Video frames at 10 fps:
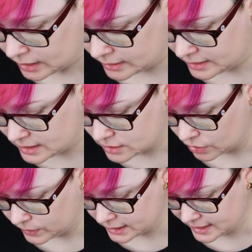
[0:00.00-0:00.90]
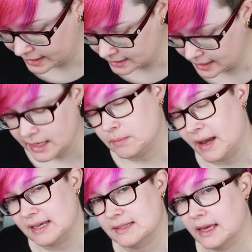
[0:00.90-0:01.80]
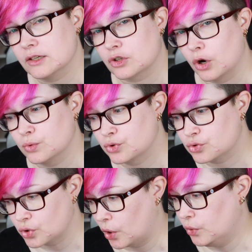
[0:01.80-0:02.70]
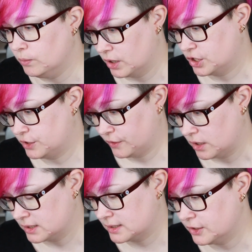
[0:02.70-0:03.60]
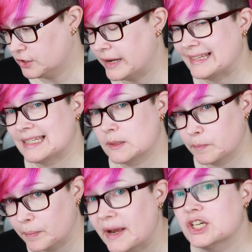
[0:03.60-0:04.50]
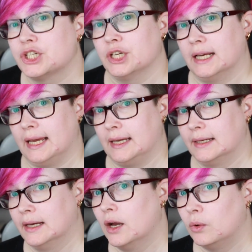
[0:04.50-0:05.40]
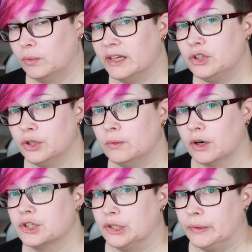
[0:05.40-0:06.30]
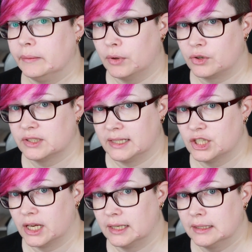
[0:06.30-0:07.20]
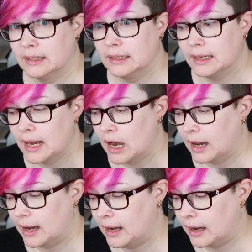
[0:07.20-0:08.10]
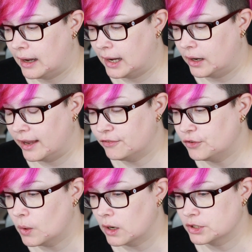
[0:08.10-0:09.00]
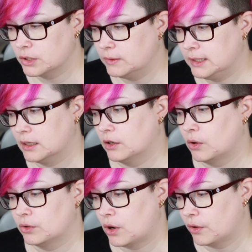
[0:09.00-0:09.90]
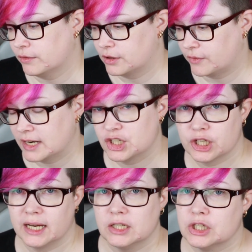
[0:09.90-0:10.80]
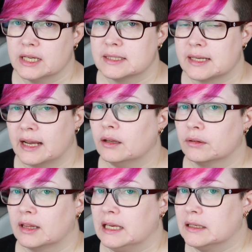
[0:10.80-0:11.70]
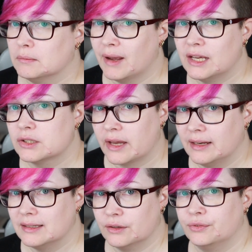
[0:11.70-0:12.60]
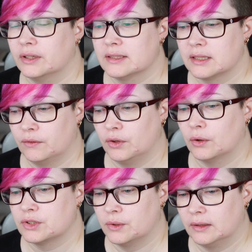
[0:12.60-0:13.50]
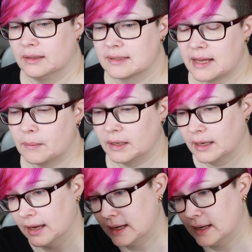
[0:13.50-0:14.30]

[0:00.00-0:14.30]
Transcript: the sewing technique makes things go so much faster, especially when you are doing block stitching. If you are doing a lot of thread changes, I don't think it makes any difference if you're doing the stabbing